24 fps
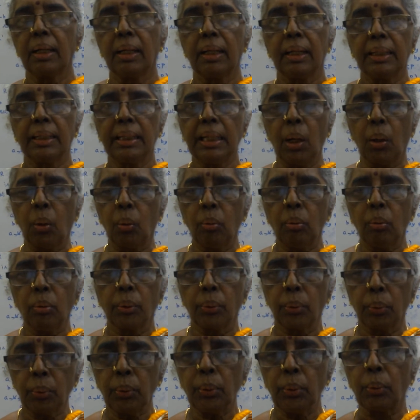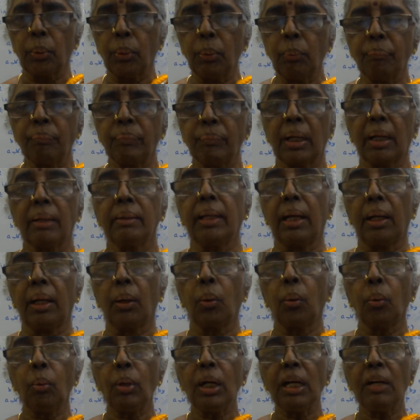Now you know the
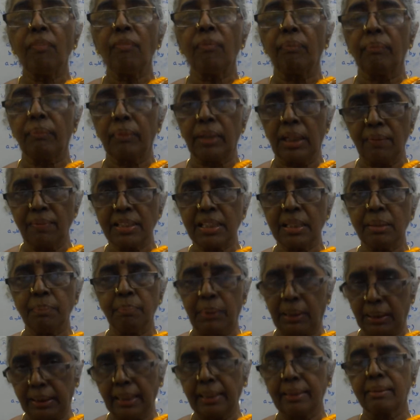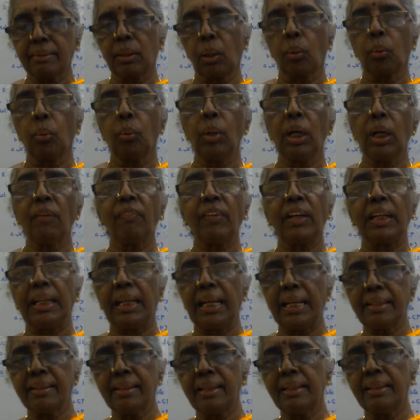rule of divisible, that is the rule of
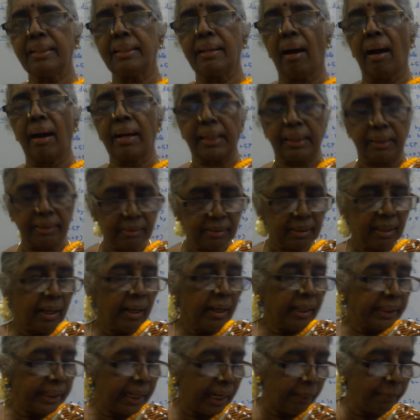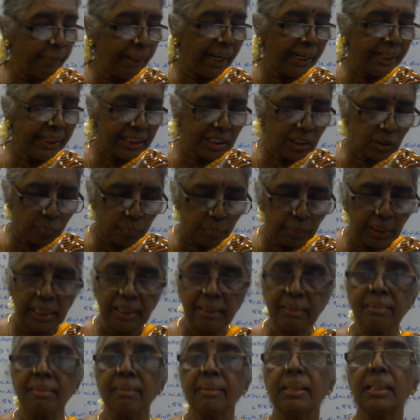relation here is A minus B
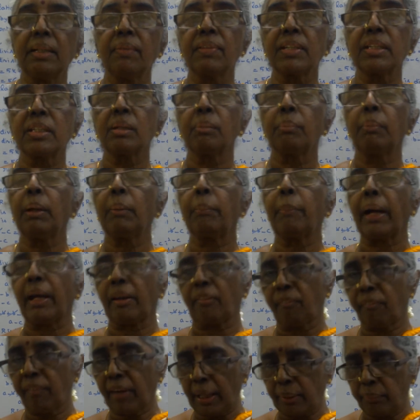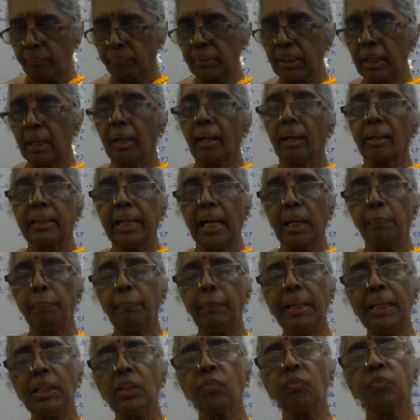is divisible by 5. That
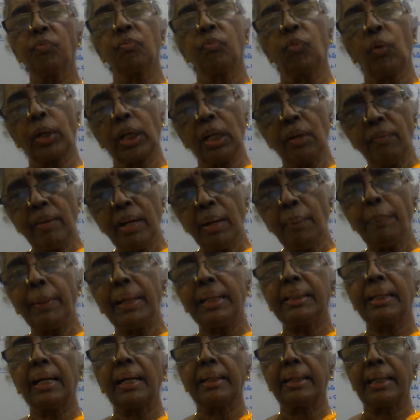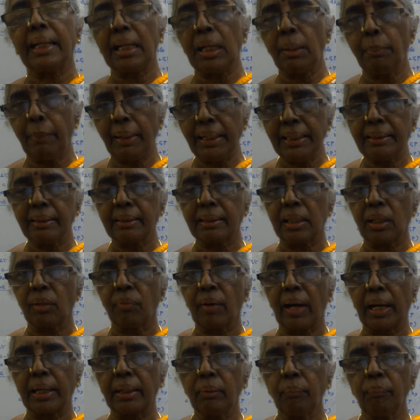means whatever be the element
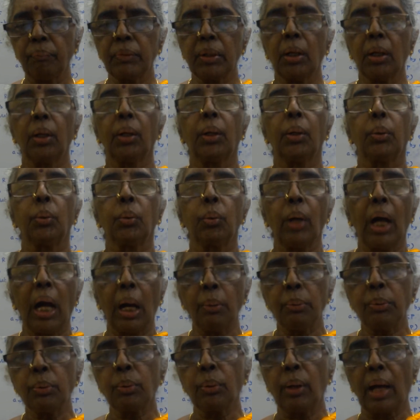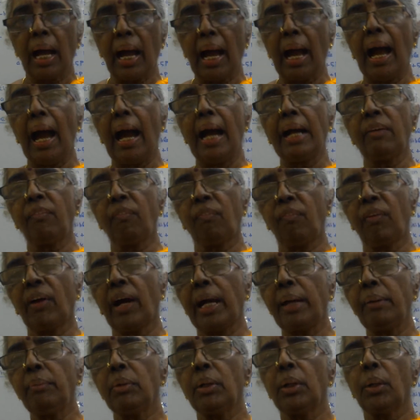given, you have to add
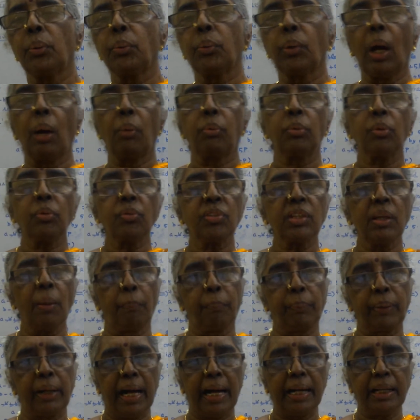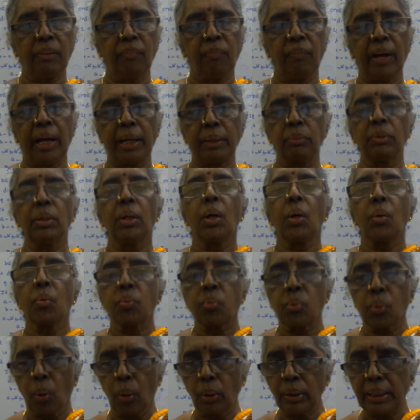5, you have to subtract 5,
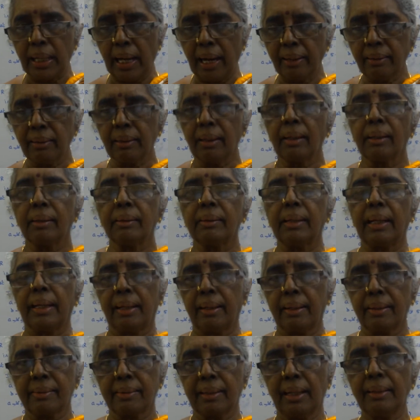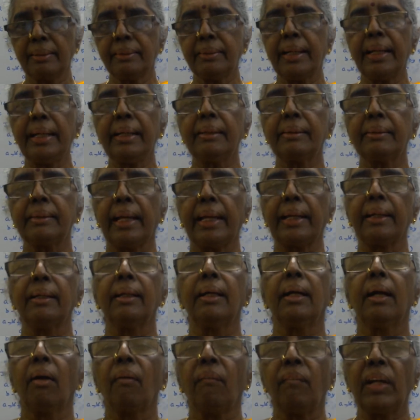so that the resulting thing
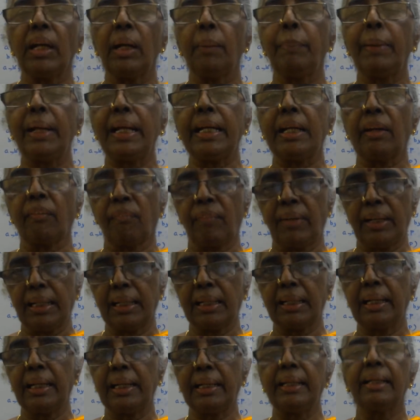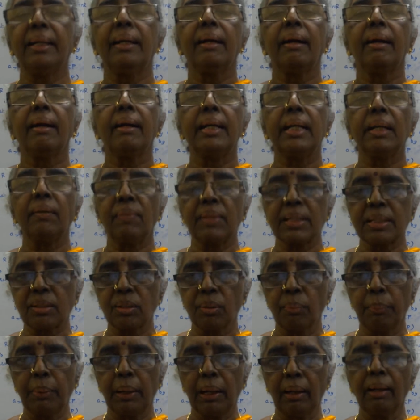will be definitely
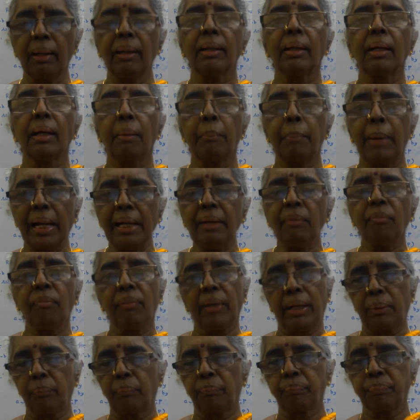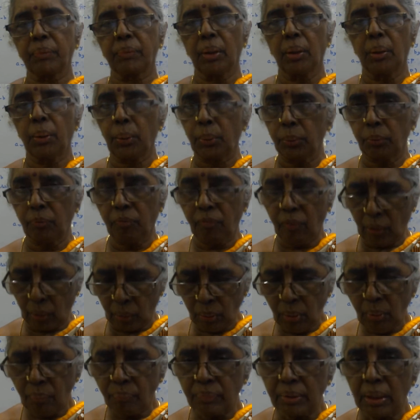divisible by 5. Do you
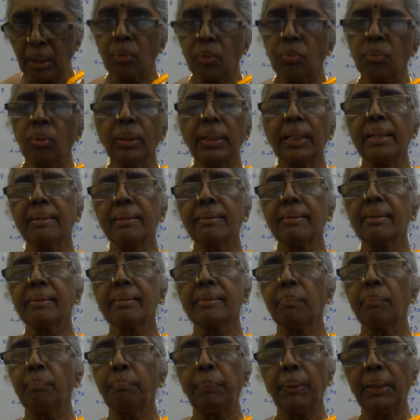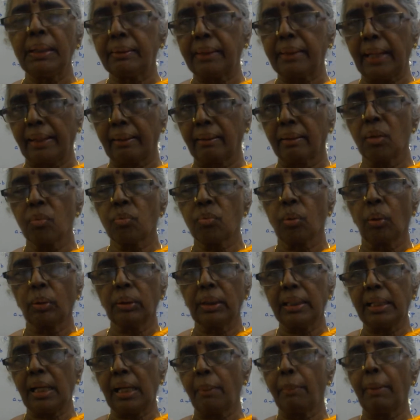follow? So that is a simple thing. So
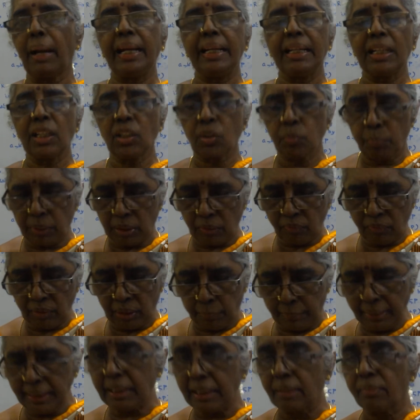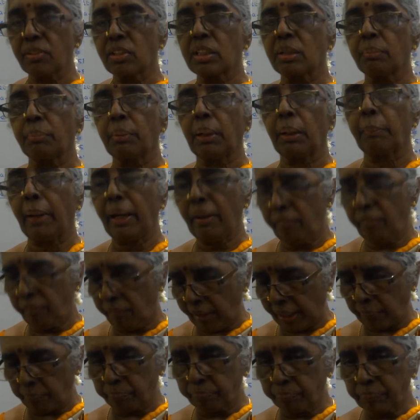that A minus B will be divisible by
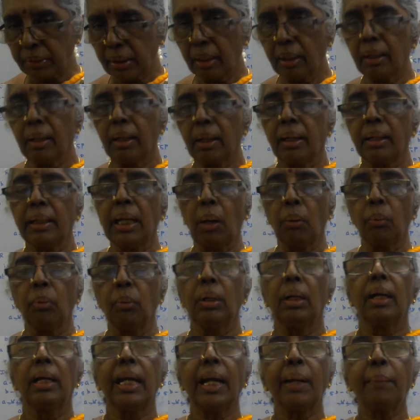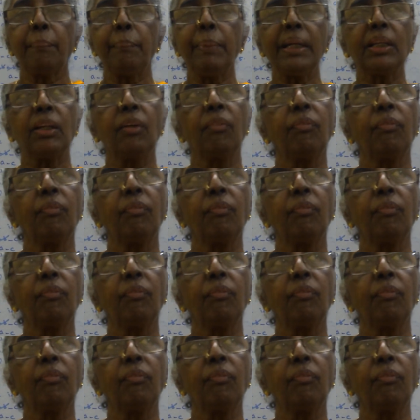5. Now let me give